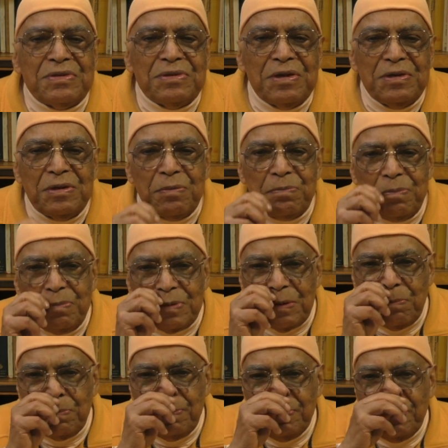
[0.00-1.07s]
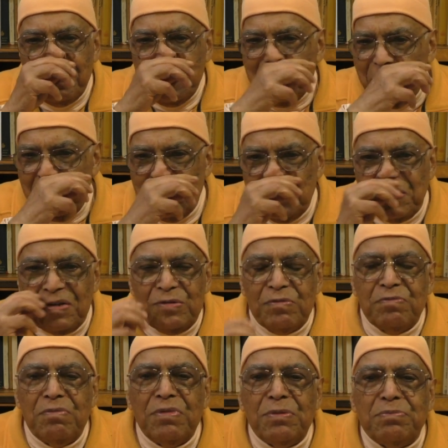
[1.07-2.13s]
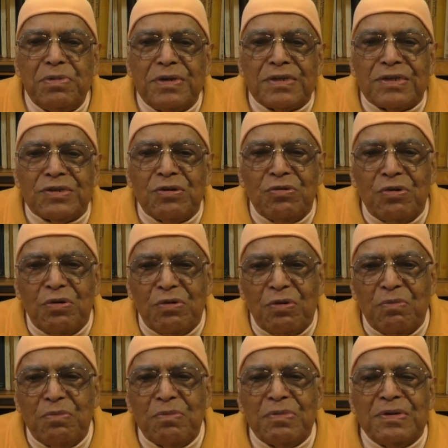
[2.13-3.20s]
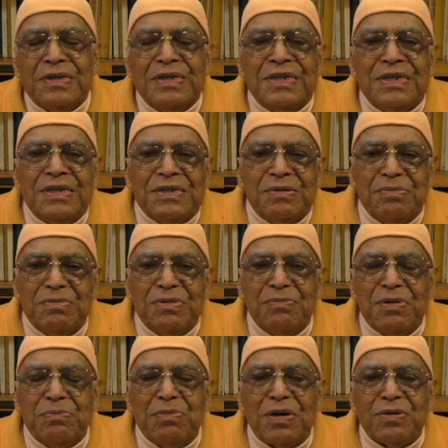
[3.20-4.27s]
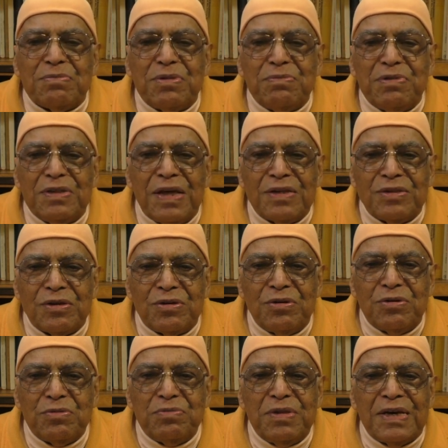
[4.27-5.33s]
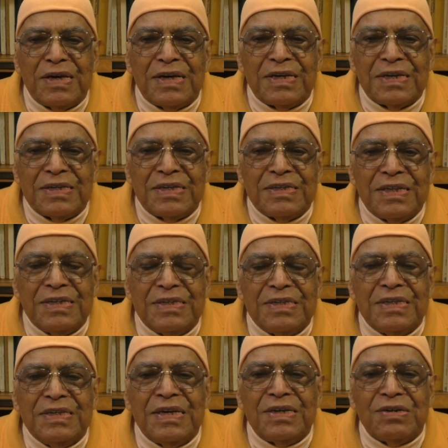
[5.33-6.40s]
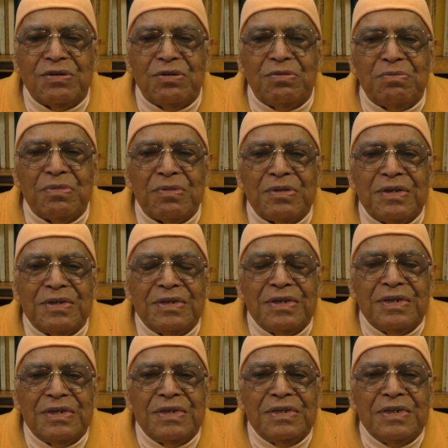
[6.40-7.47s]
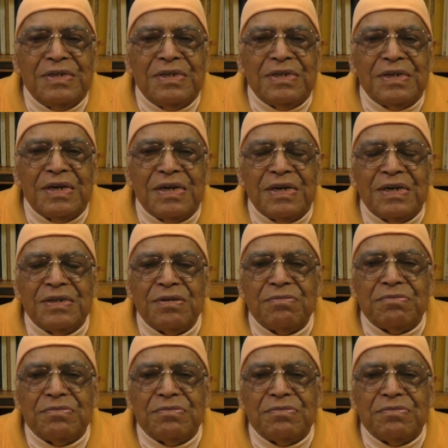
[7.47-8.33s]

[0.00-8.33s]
in some member's home, member of the Vedanta group their home. And